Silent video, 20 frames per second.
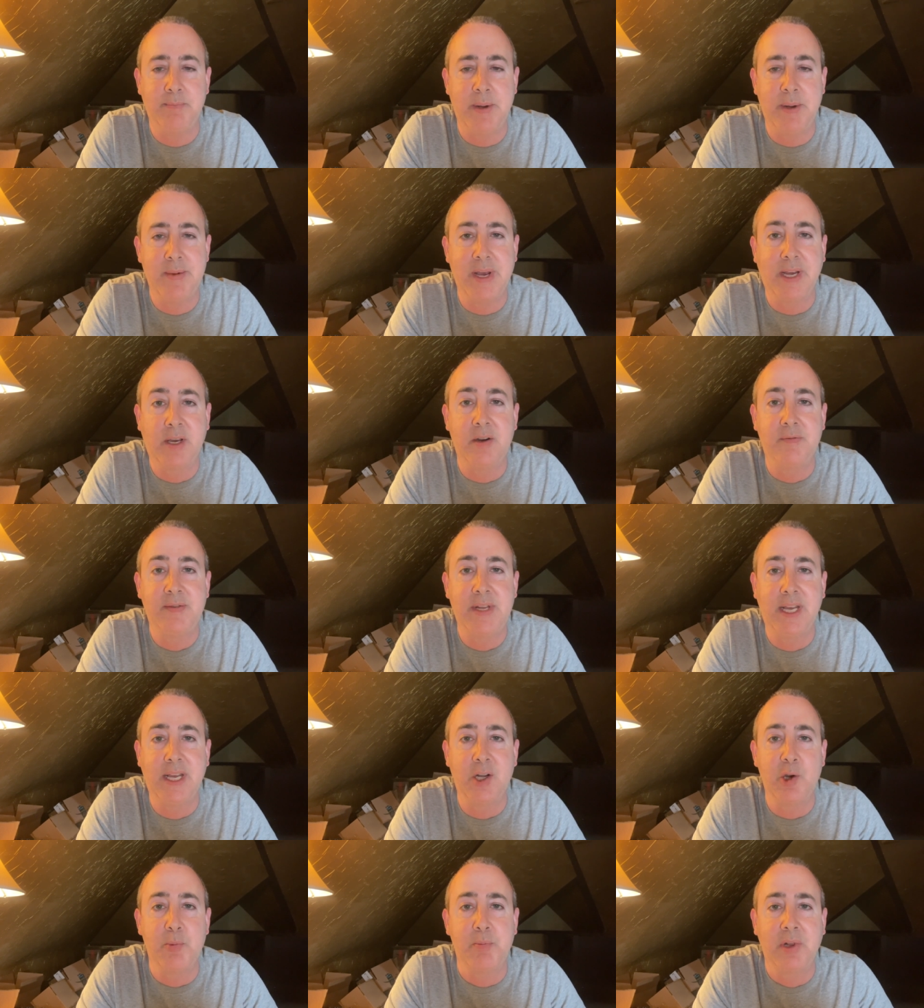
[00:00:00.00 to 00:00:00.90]
Maybe I could have
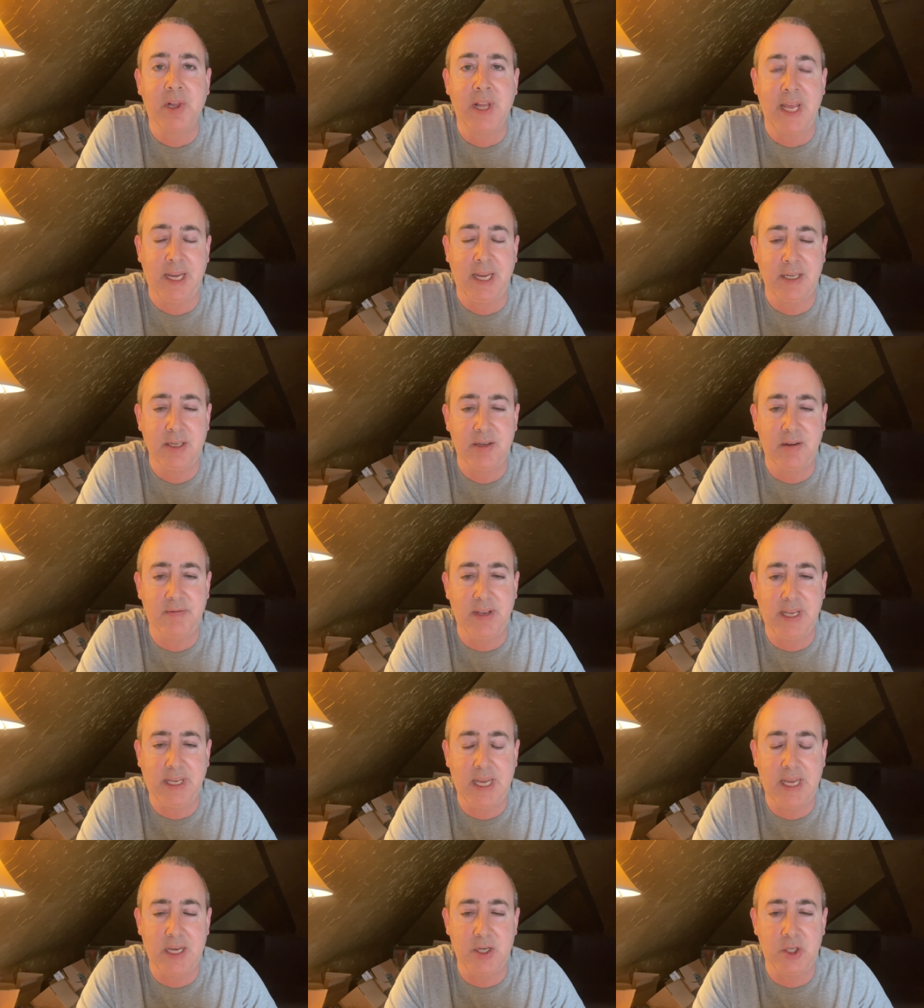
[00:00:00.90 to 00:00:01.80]
taken a plane to
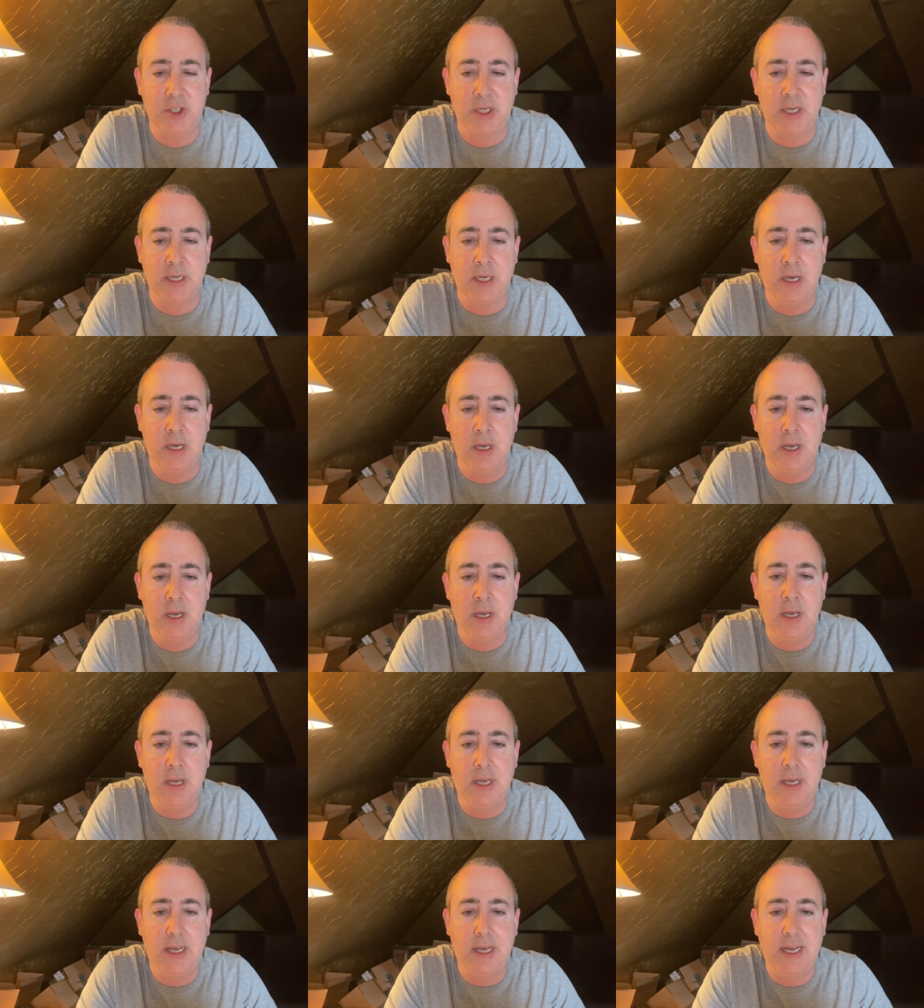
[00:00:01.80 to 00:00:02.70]
vacation
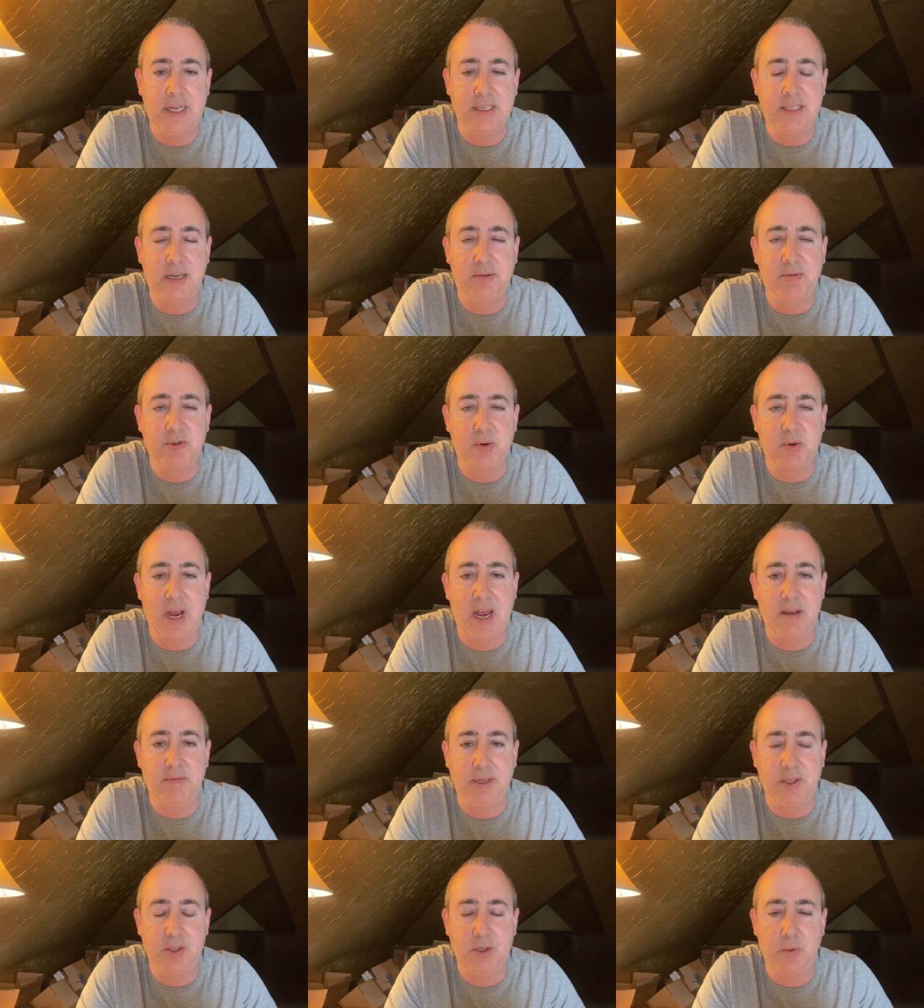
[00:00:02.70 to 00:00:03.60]
instead of
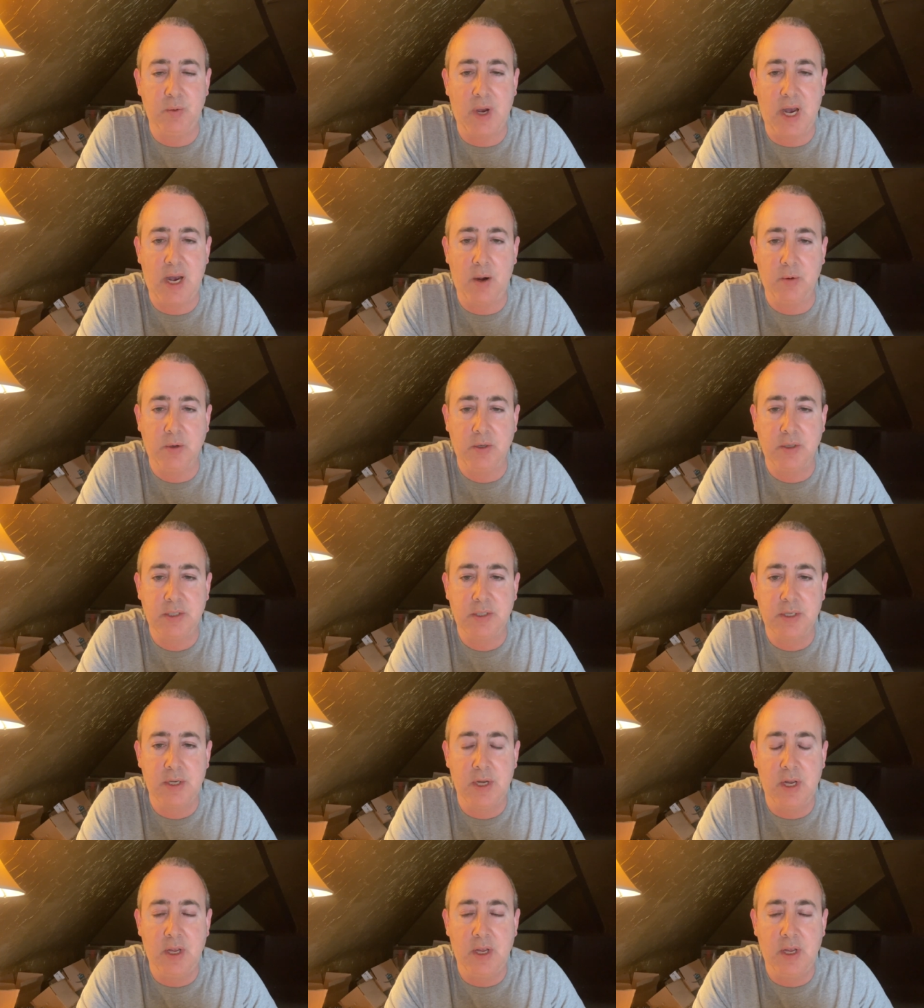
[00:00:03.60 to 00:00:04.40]
driving 2 hours.